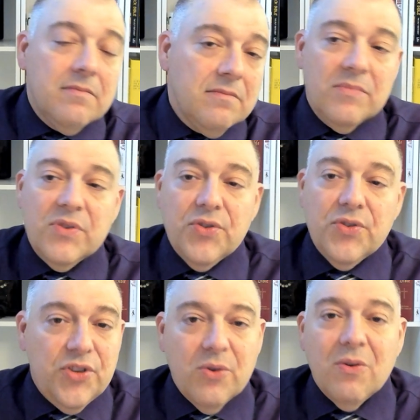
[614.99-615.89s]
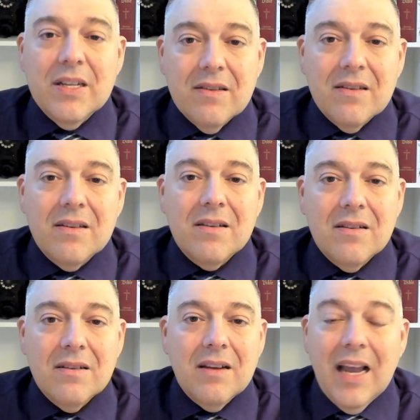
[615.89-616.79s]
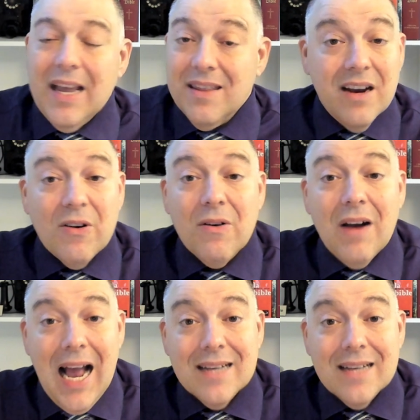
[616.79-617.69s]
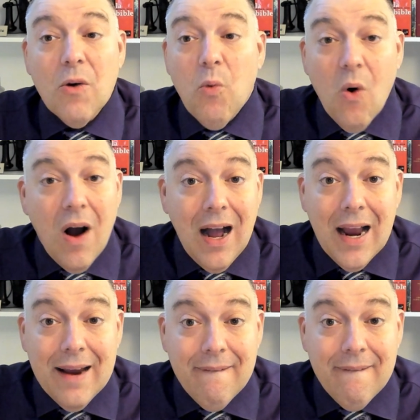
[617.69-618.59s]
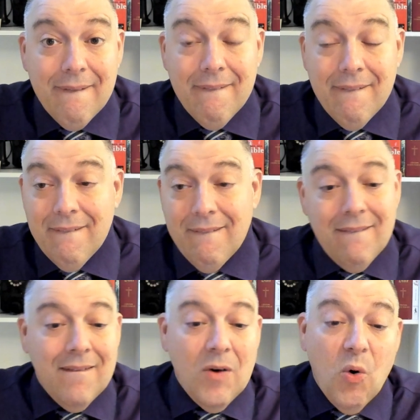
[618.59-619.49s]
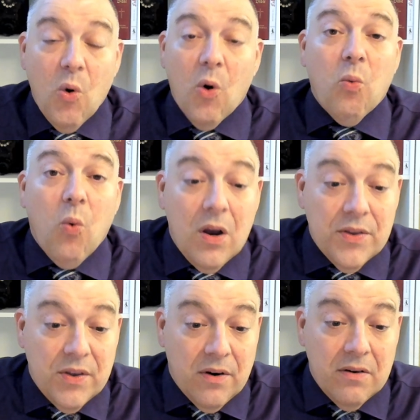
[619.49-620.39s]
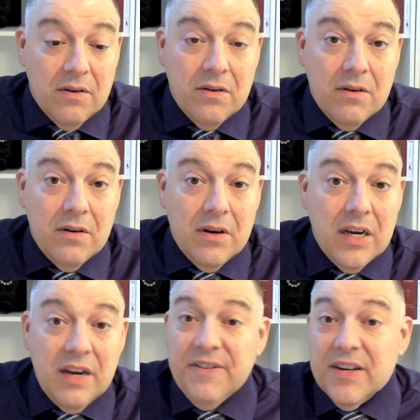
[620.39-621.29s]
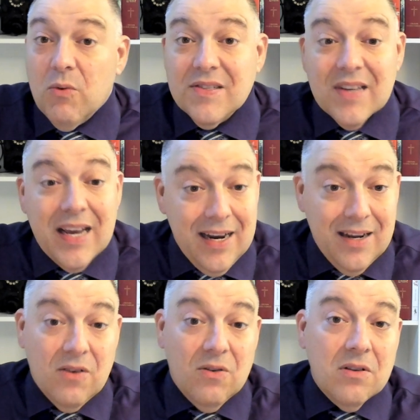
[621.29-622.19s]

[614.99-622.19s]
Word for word: to do it and never ask why or wonder if it was ethical.